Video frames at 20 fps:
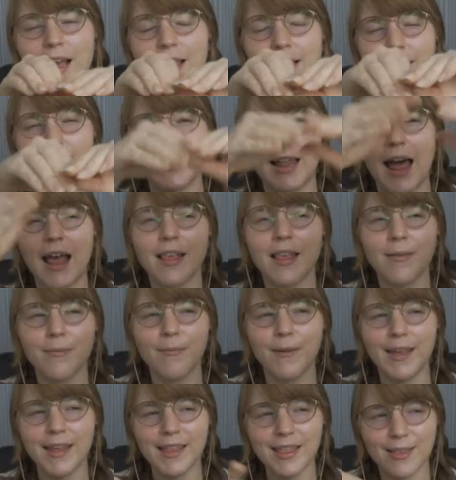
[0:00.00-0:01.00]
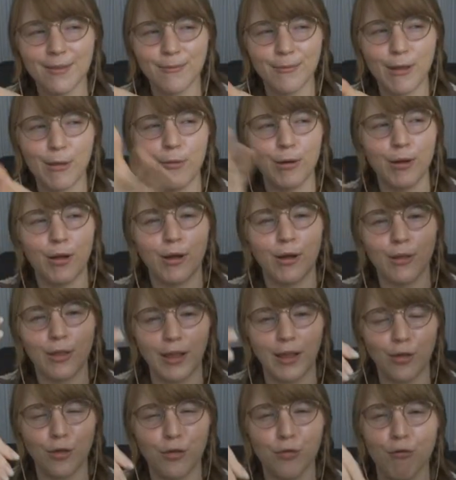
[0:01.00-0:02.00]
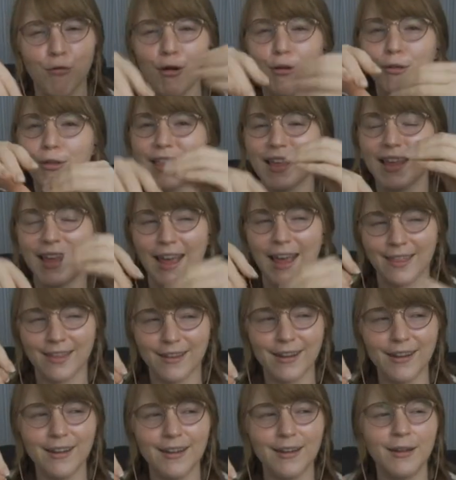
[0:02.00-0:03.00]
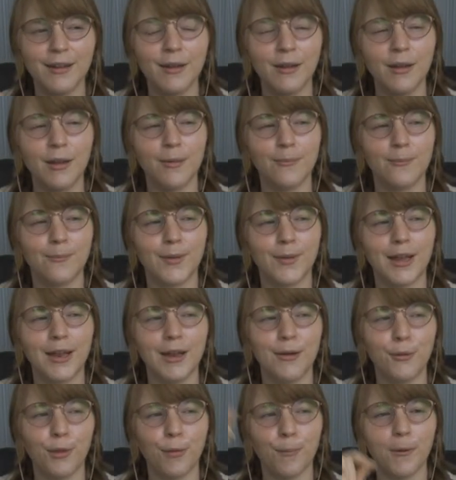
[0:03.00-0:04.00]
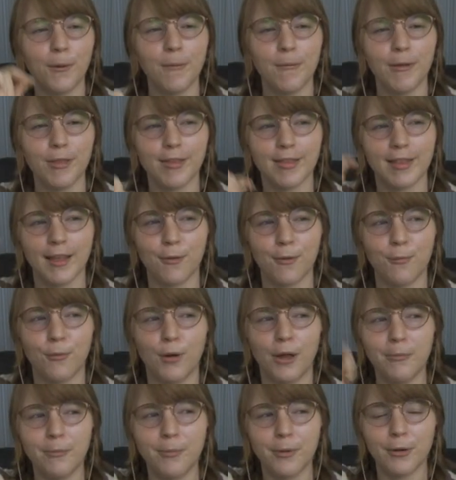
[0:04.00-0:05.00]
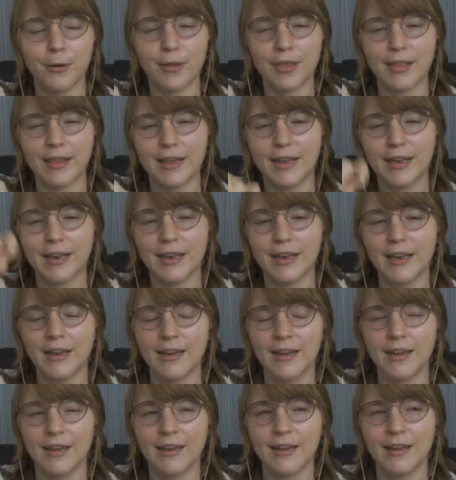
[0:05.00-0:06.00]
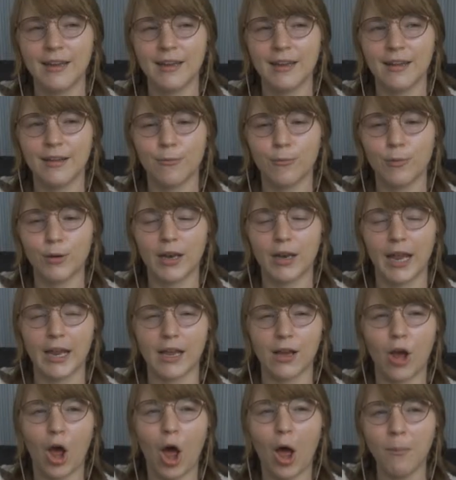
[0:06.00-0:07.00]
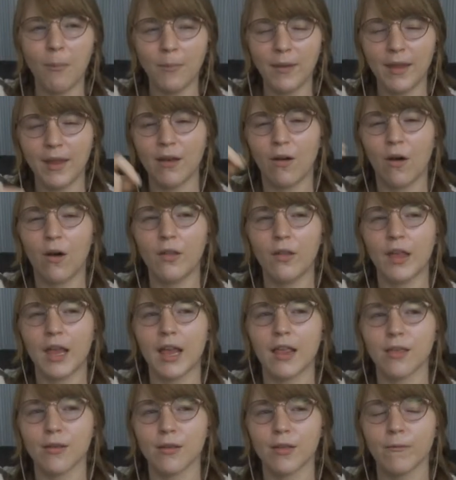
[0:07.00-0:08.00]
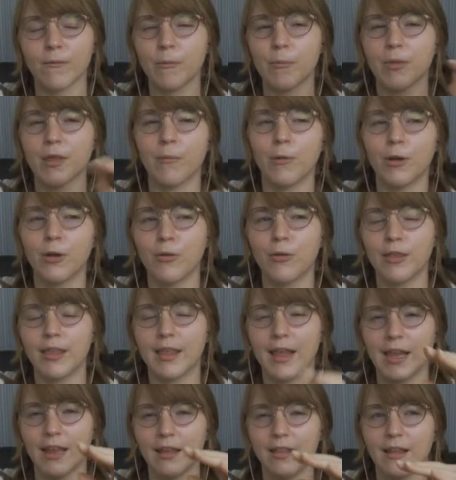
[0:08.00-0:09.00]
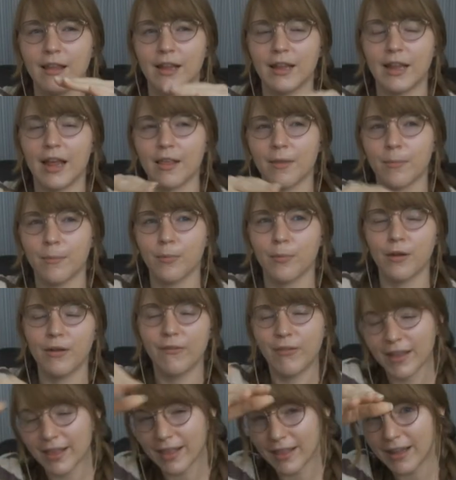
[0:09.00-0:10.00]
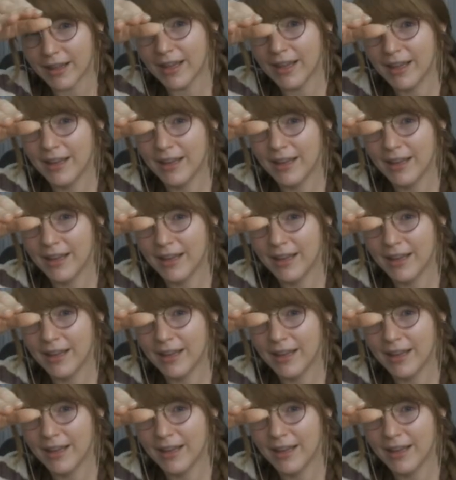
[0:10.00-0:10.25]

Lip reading: as classmates we would all like struggle together, but it was pretty much just like one person would like copy all the answers from someone who had taken the class previously,